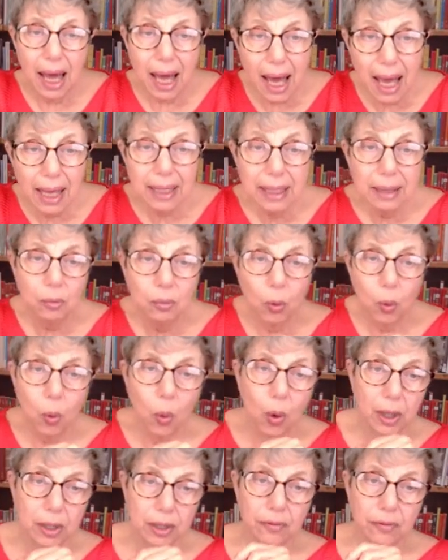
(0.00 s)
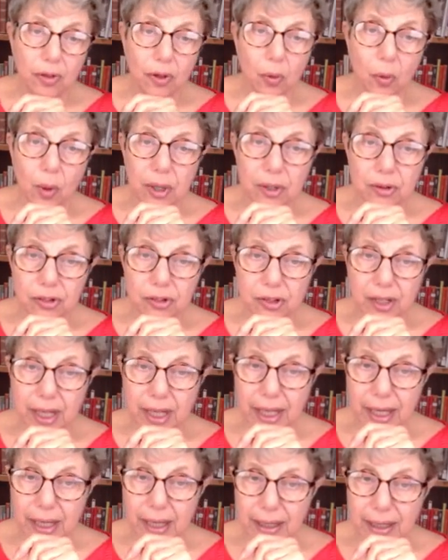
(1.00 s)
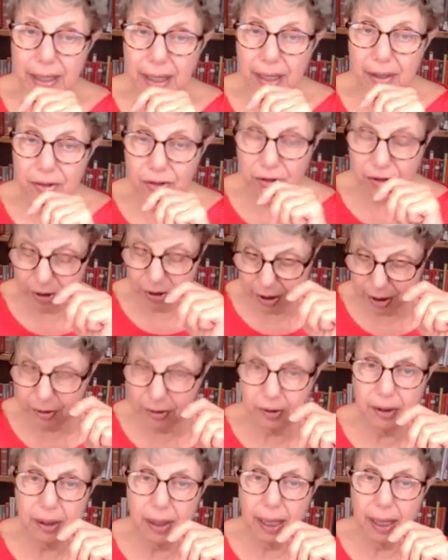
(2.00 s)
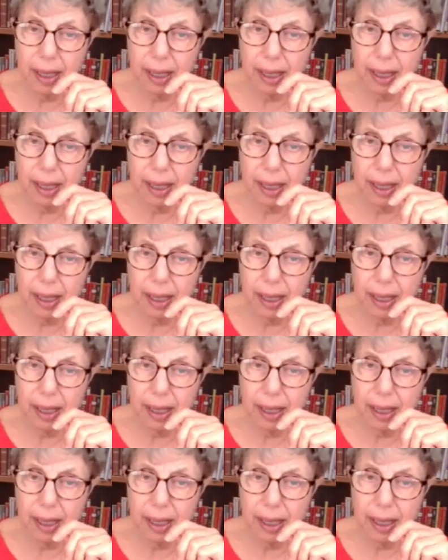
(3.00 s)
I'm one of the ones kicking against it.